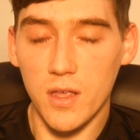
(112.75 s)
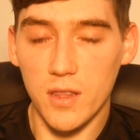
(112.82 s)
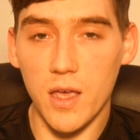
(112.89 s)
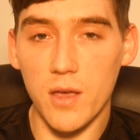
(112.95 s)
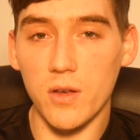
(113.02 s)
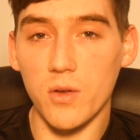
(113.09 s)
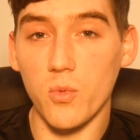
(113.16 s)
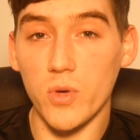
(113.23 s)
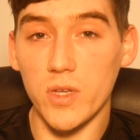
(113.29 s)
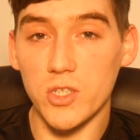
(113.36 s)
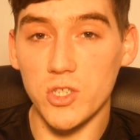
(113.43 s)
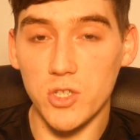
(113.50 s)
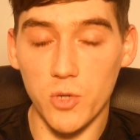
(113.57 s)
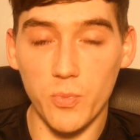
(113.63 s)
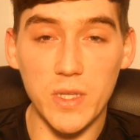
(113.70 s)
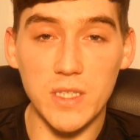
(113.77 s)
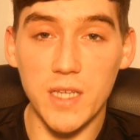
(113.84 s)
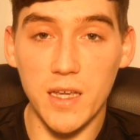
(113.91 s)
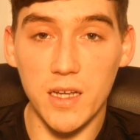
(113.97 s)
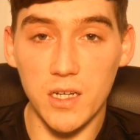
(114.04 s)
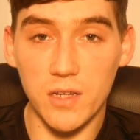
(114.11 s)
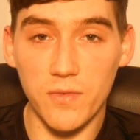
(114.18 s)
then we should be
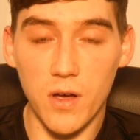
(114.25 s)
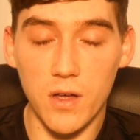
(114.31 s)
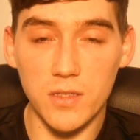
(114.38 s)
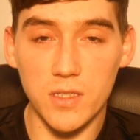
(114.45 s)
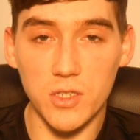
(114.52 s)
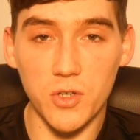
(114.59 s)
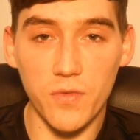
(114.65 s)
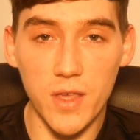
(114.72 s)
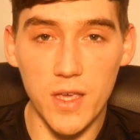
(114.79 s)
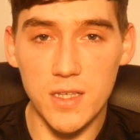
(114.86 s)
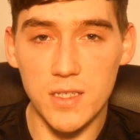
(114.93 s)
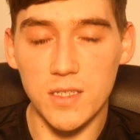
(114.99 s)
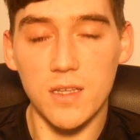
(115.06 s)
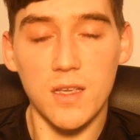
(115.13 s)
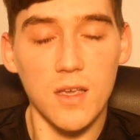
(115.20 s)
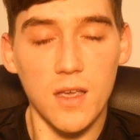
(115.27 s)
taking advantage of this.